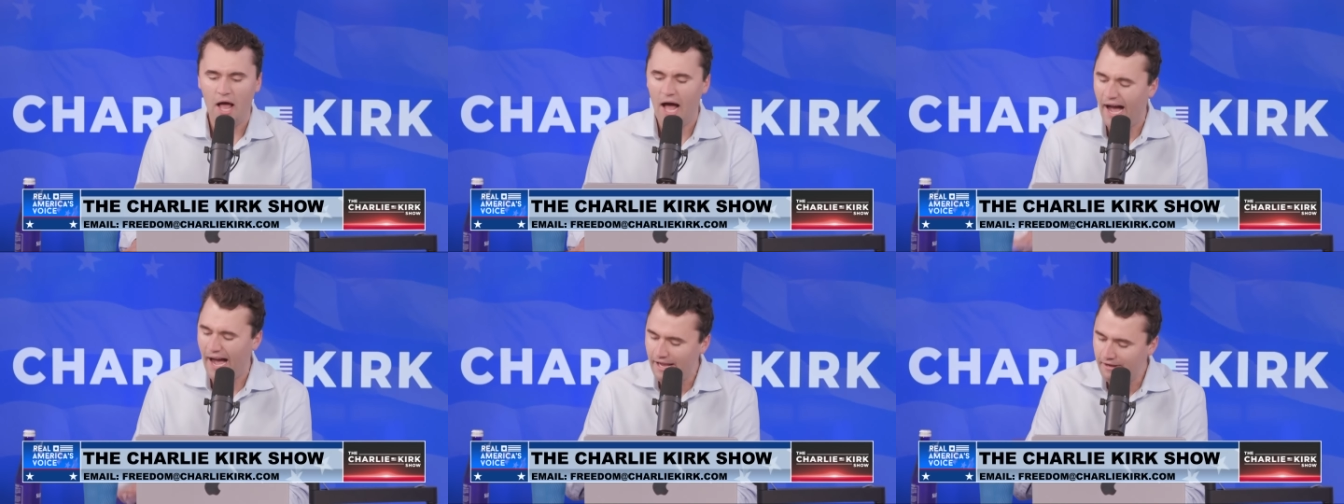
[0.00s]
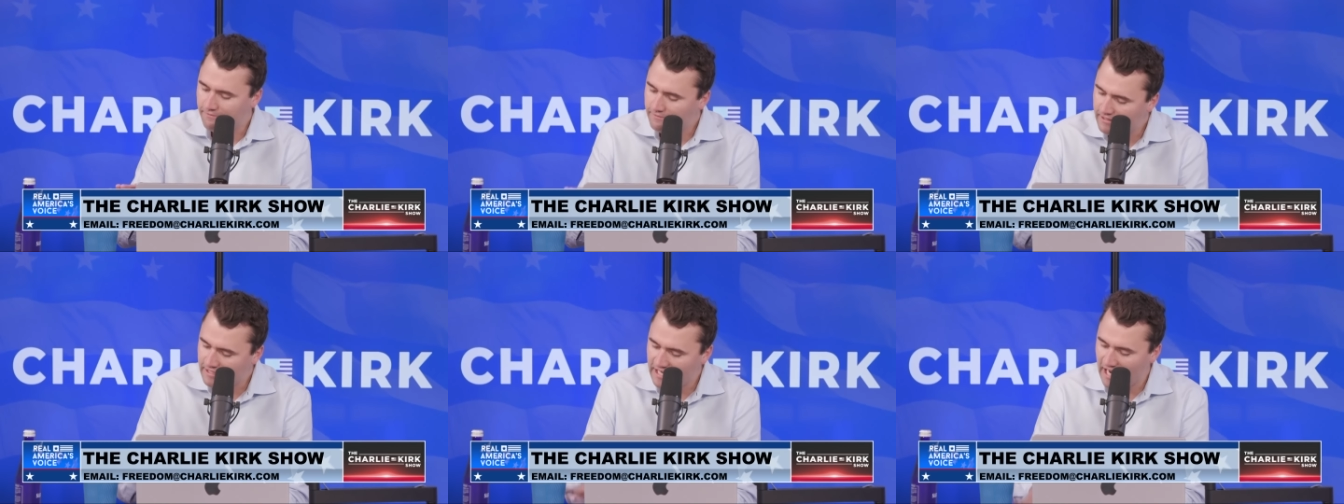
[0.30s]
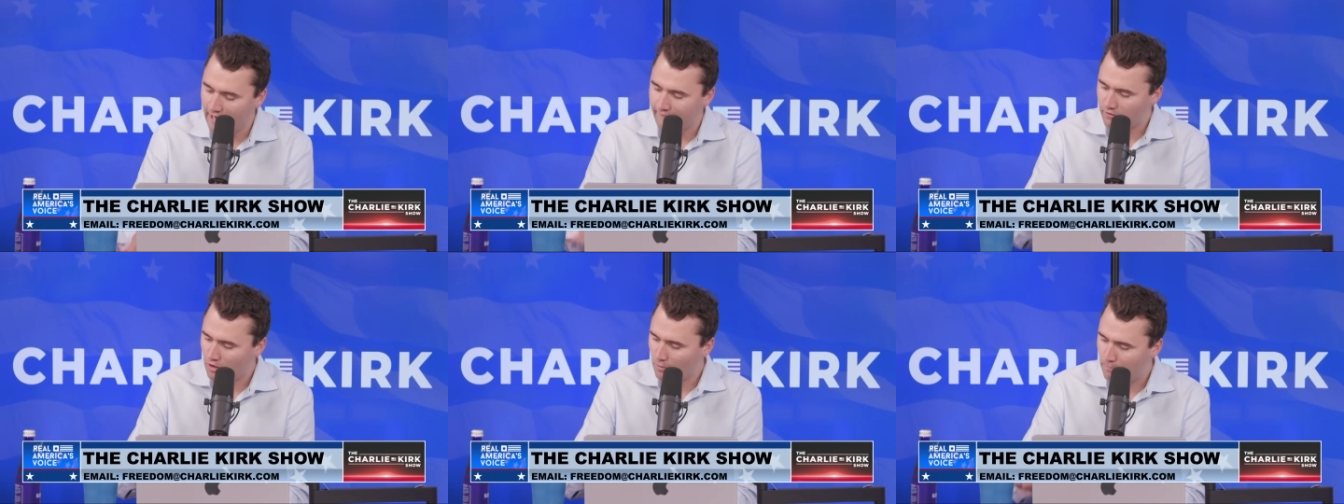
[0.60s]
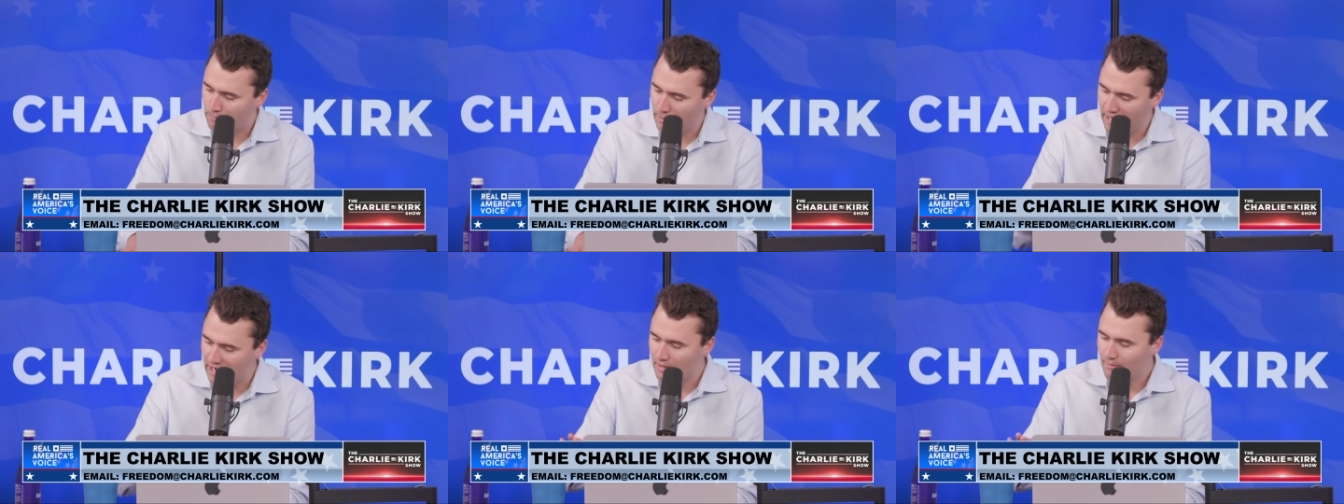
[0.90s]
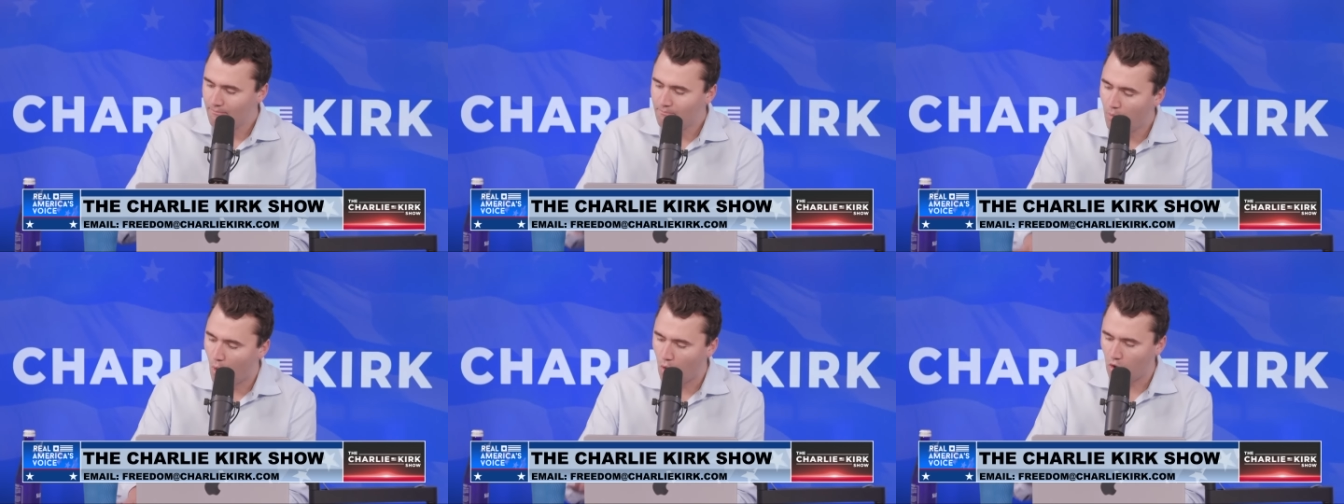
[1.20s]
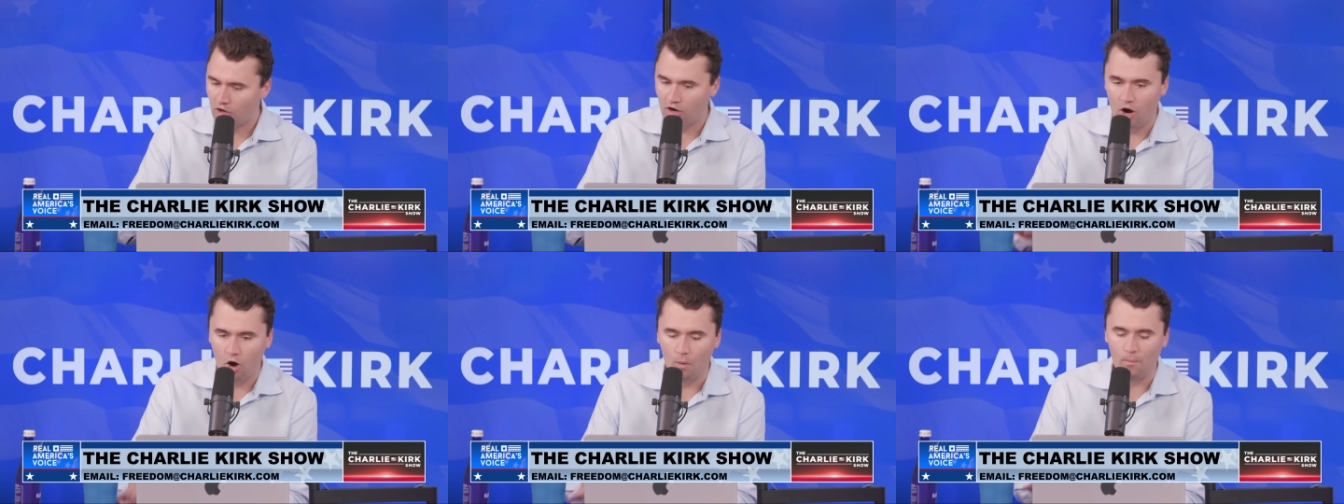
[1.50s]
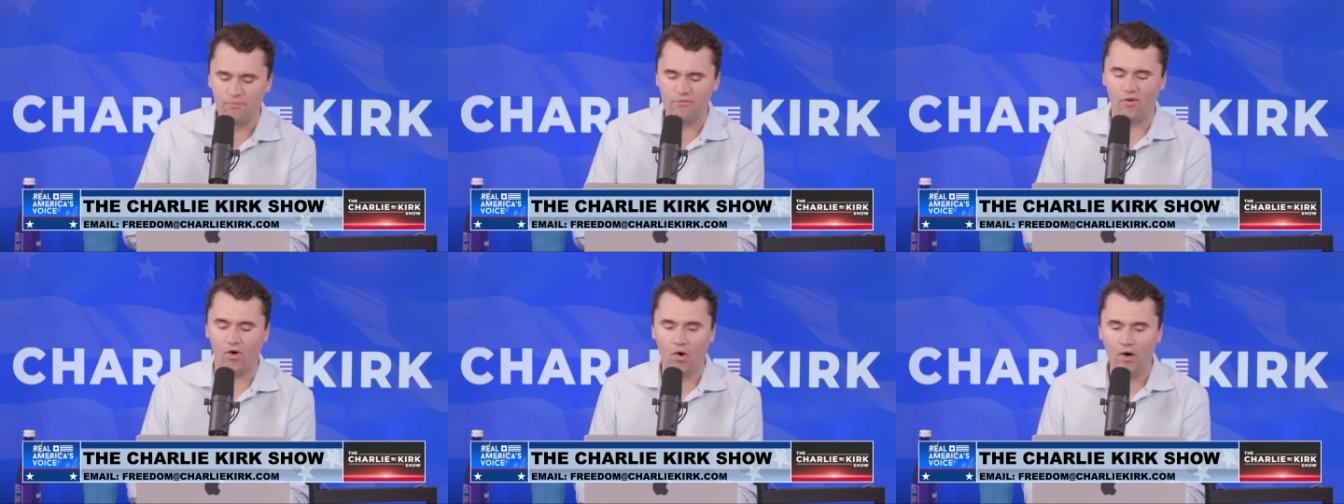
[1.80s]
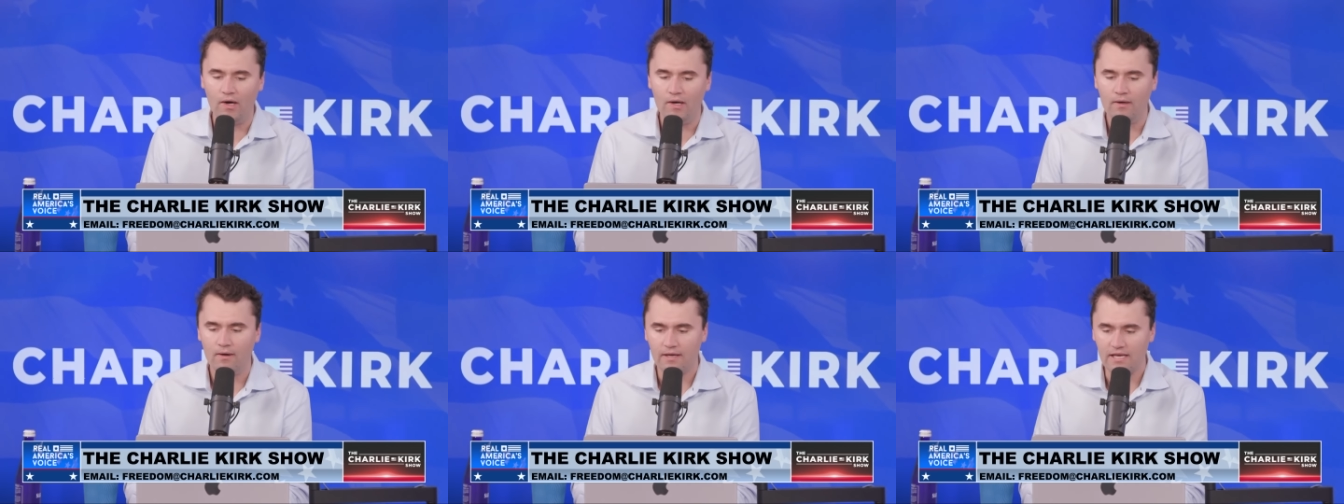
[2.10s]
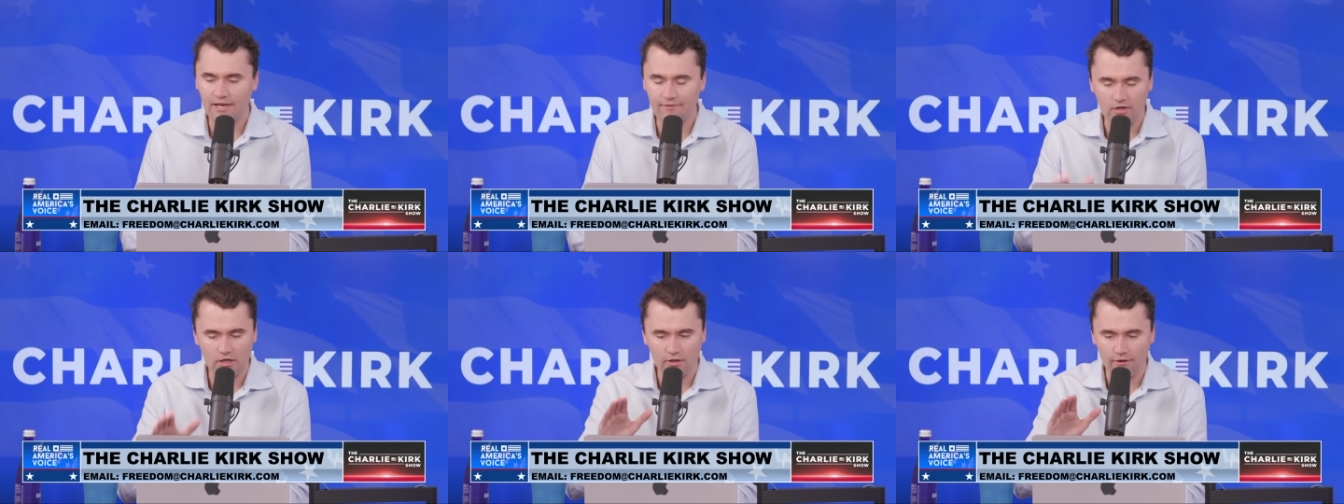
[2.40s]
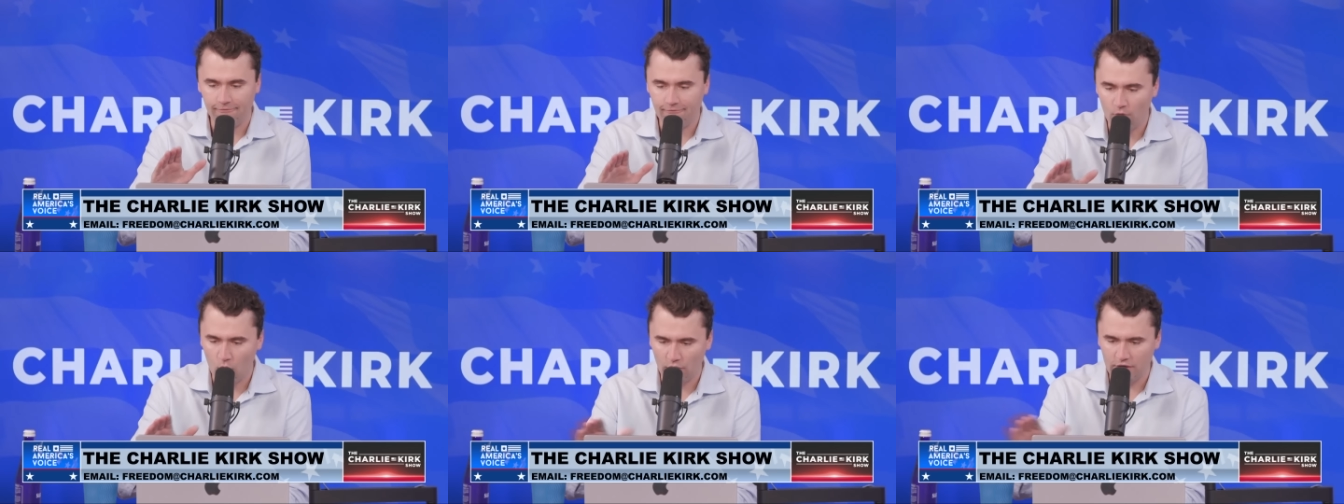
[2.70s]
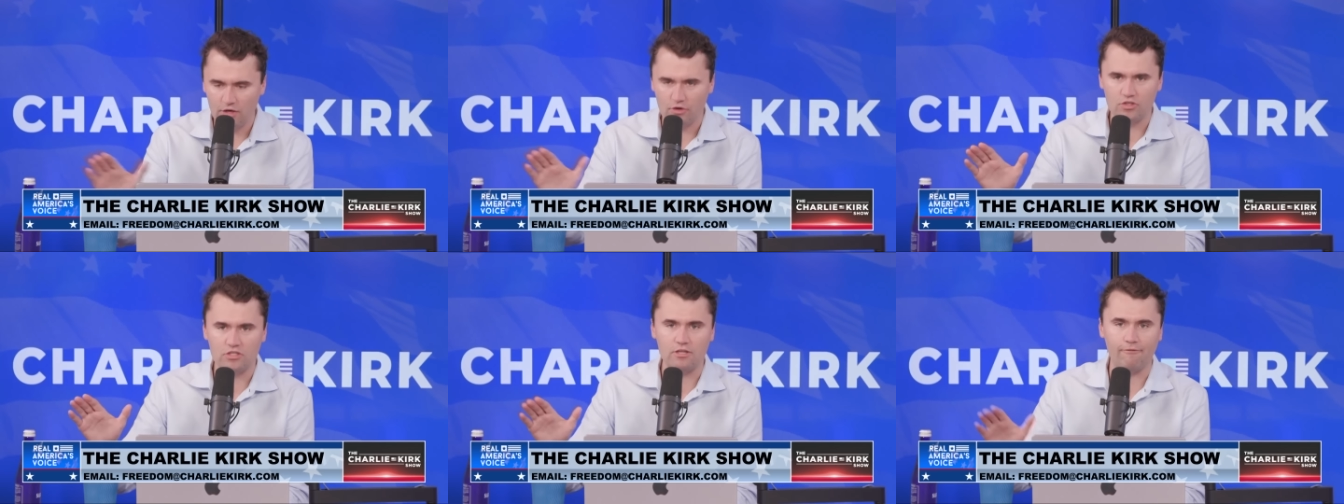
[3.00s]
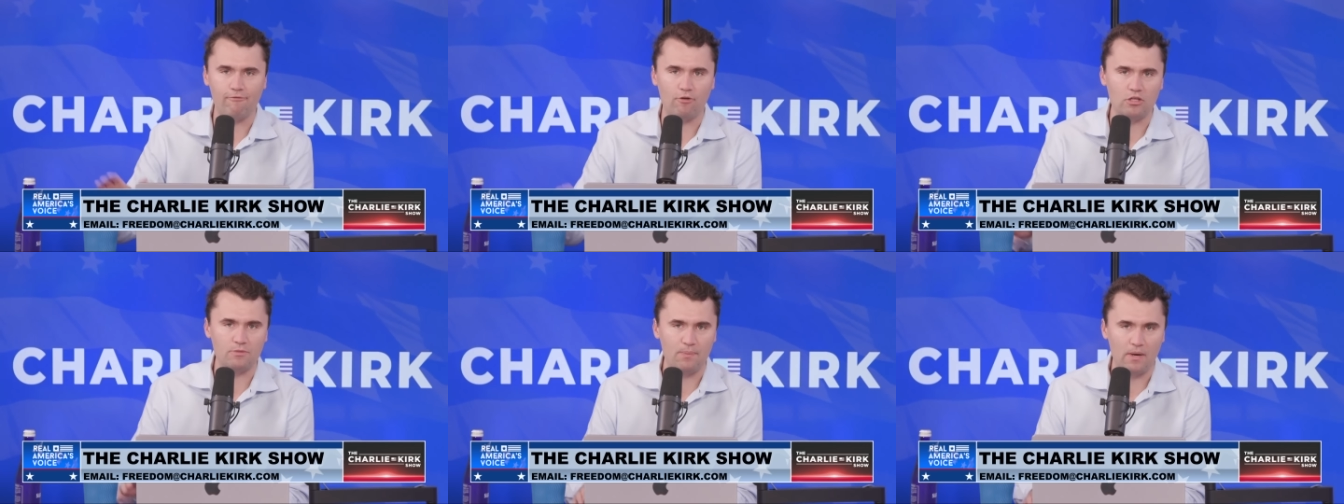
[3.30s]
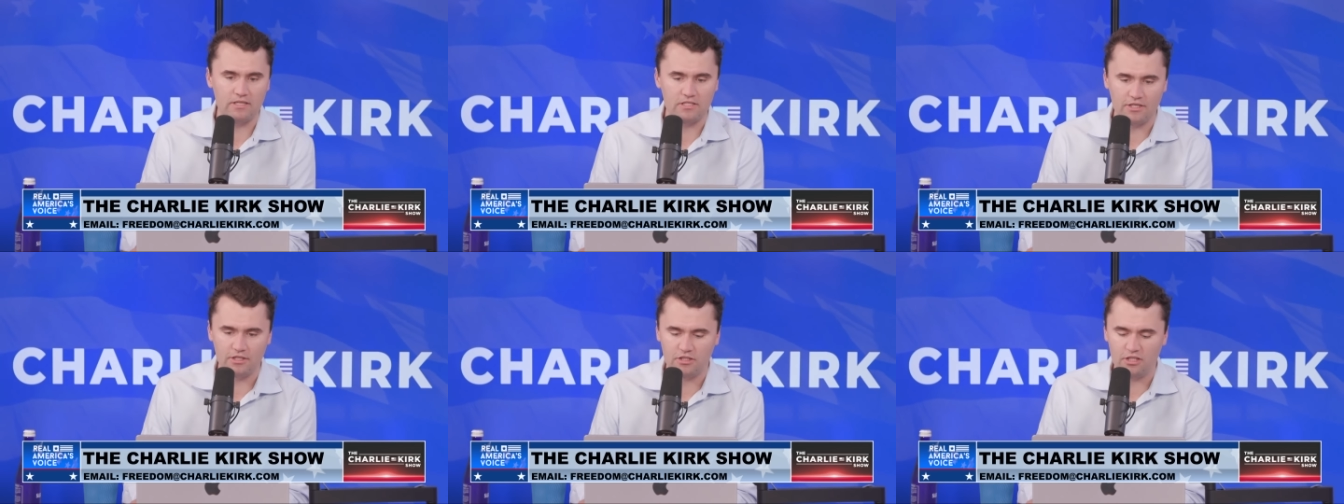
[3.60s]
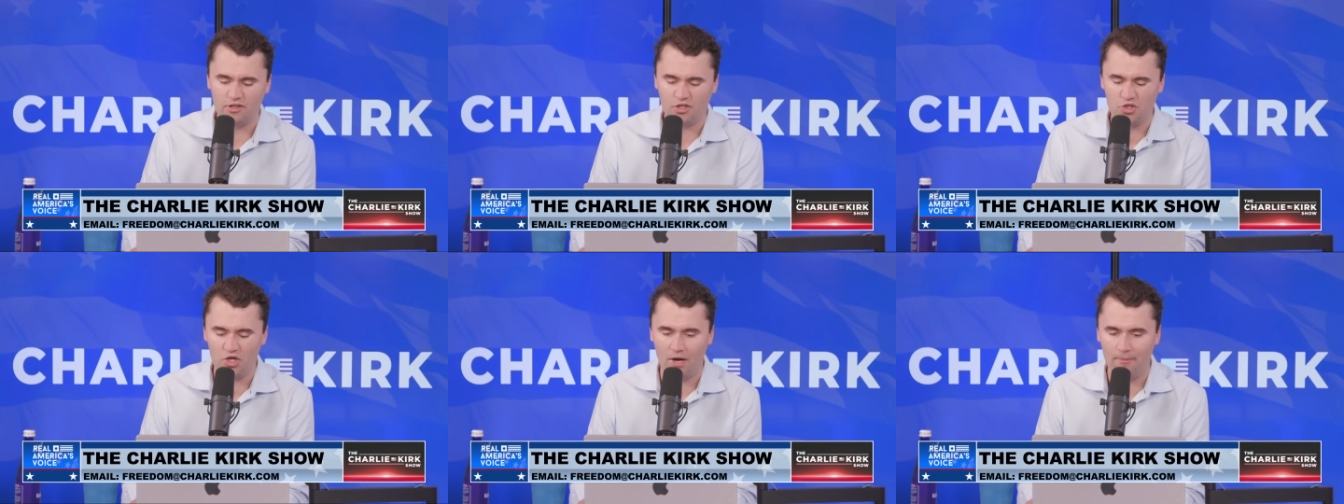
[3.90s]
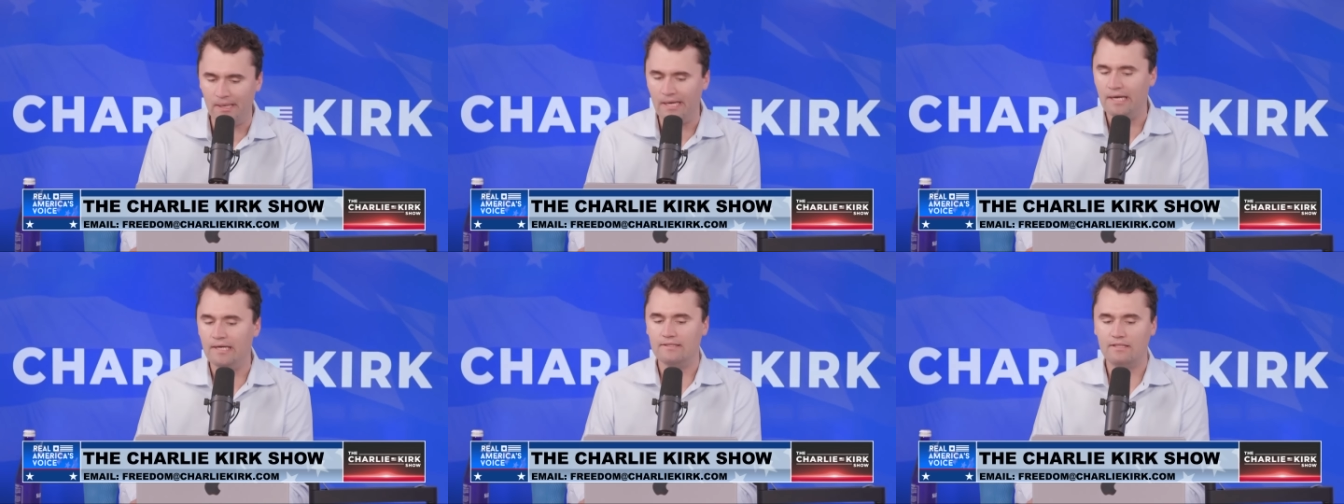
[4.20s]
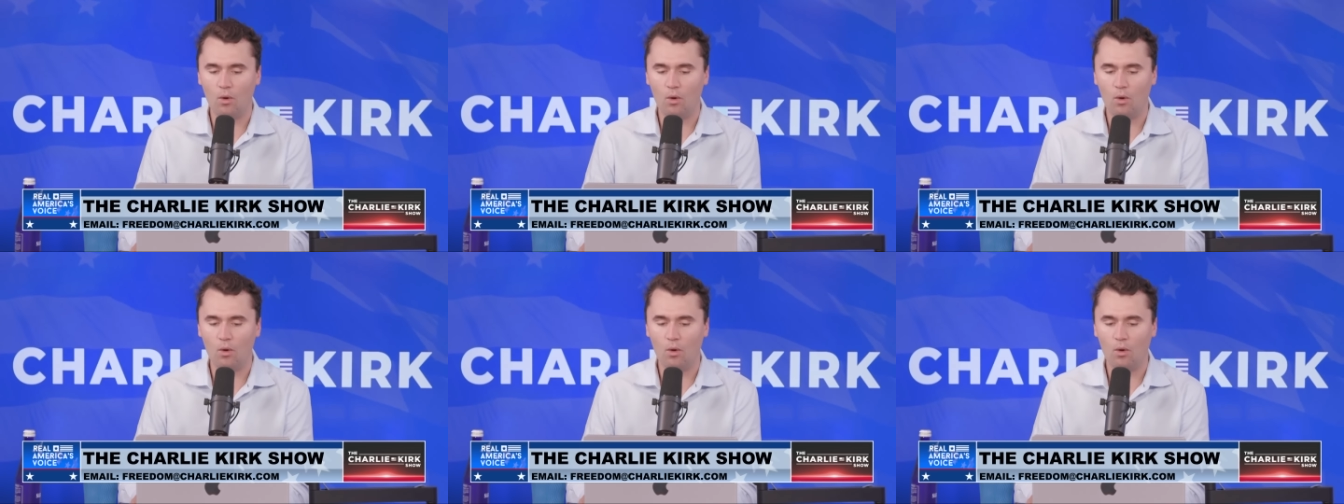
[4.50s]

I've never been more hopeful even in the four years of the first presidency of Trump,